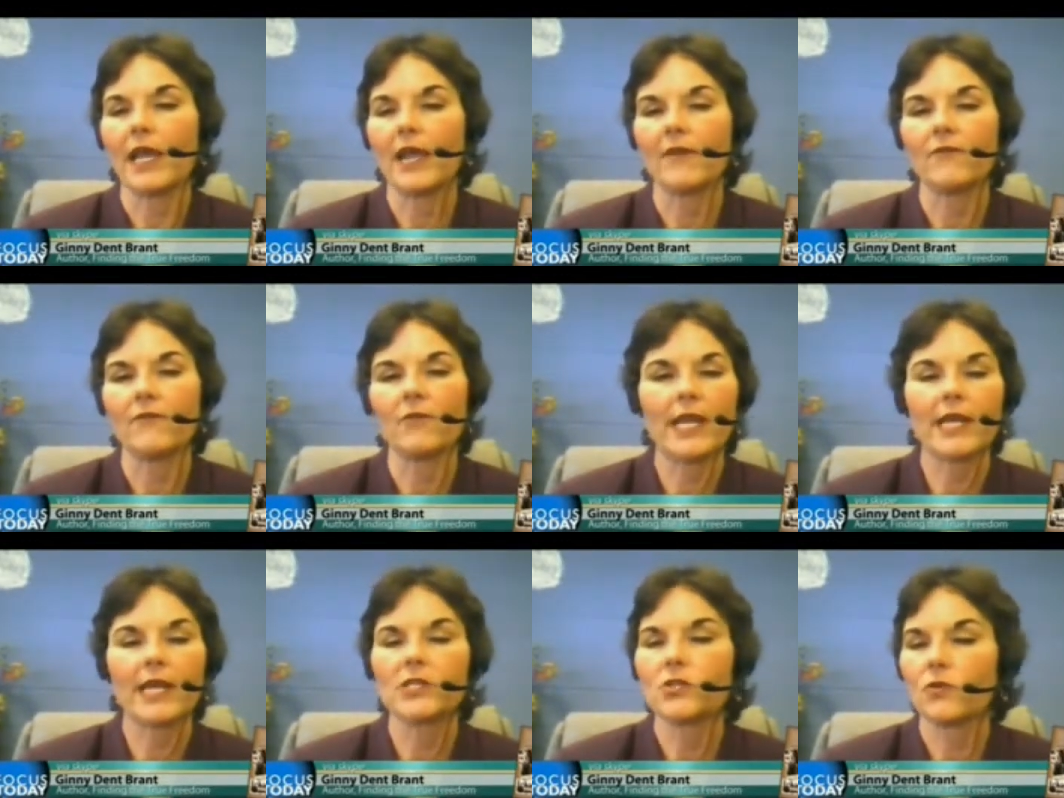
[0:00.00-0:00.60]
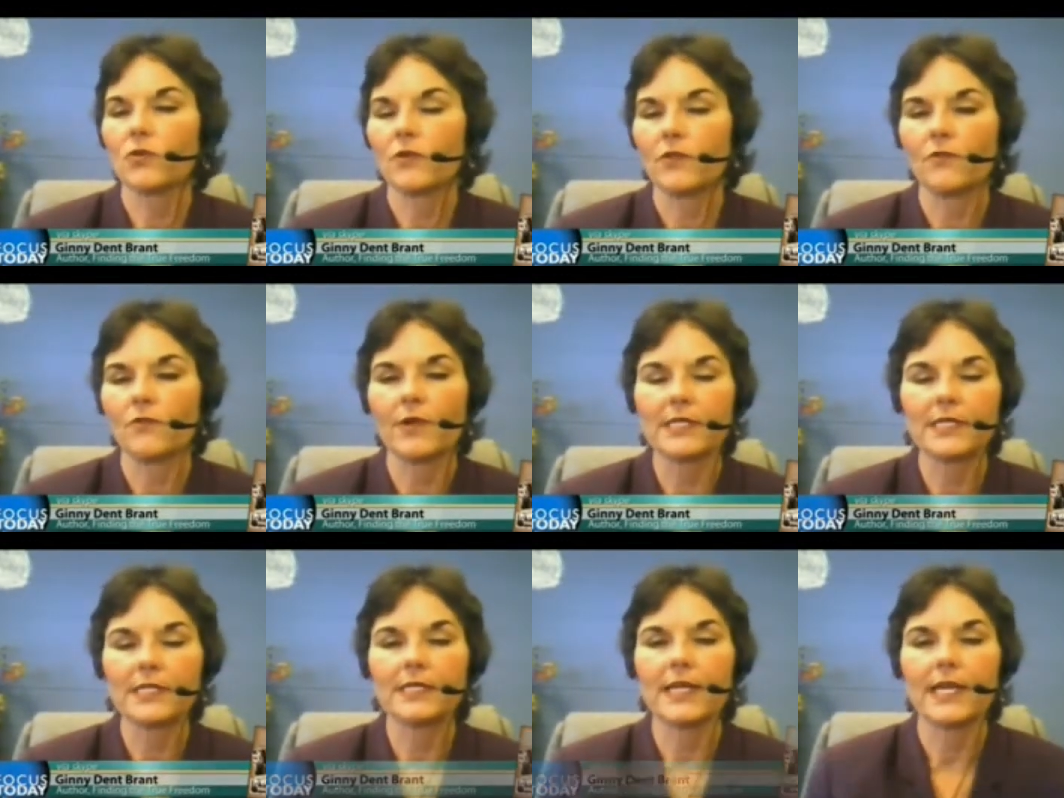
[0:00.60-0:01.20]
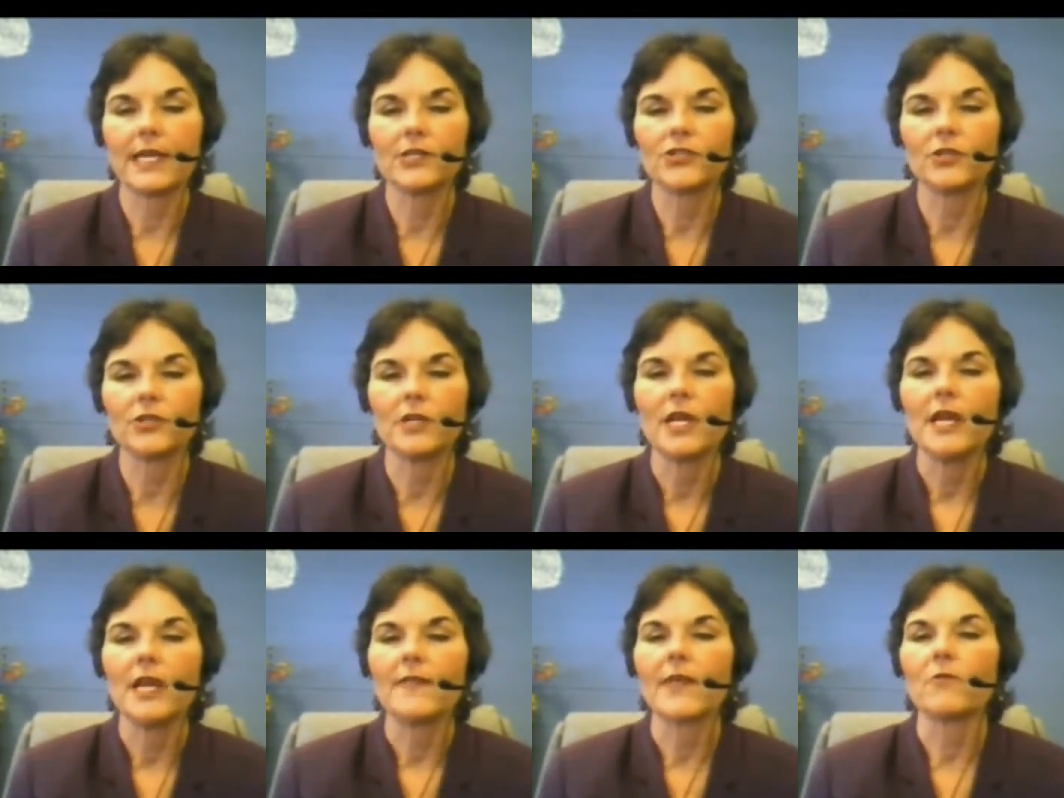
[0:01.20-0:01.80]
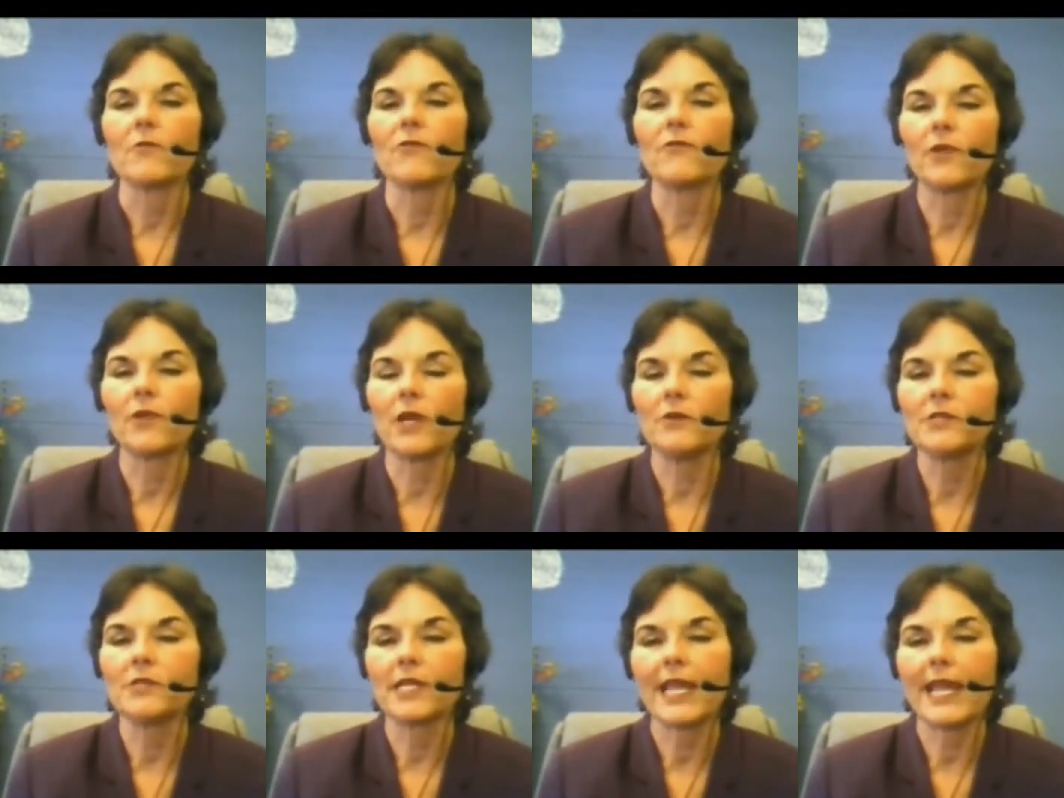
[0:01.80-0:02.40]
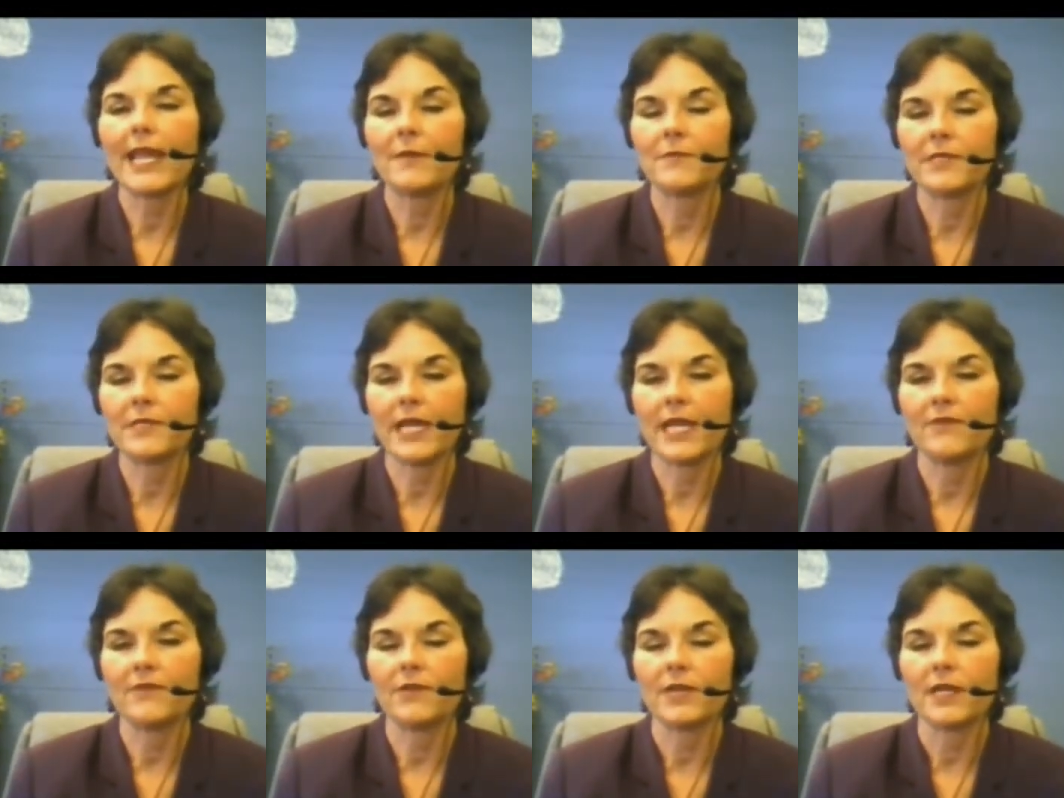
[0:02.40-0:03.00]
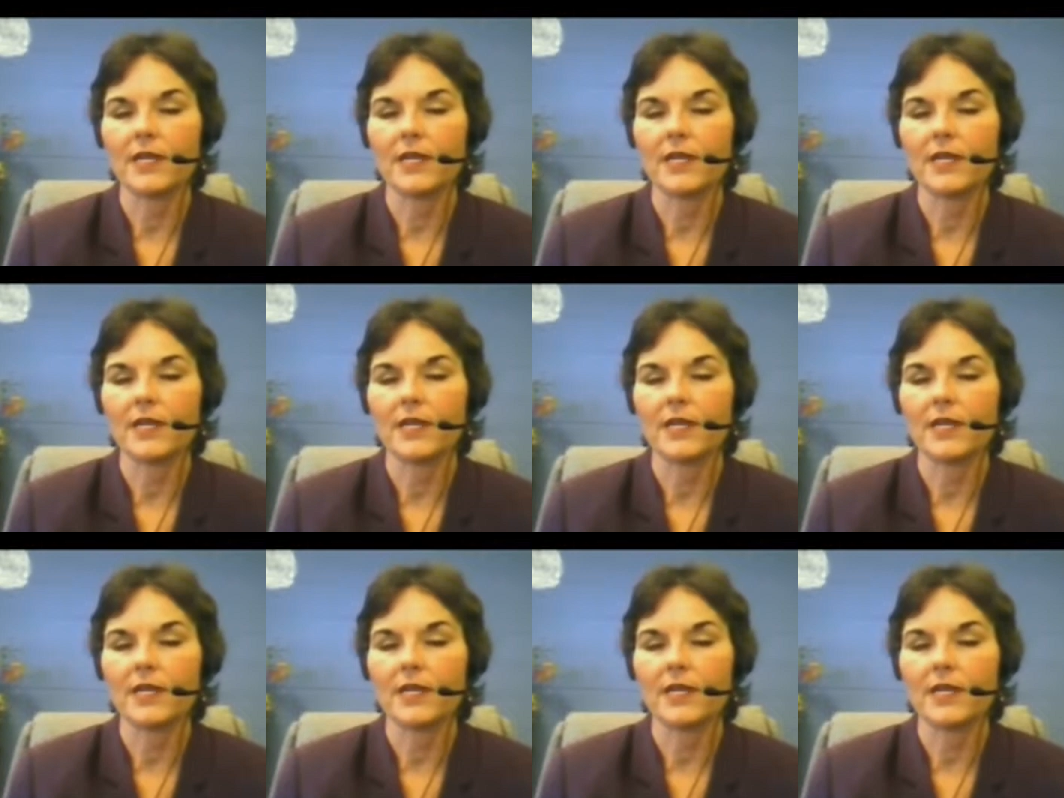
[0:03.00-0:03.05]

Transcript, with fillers: everyone had to turn in their resignation. They were flown to Camp David,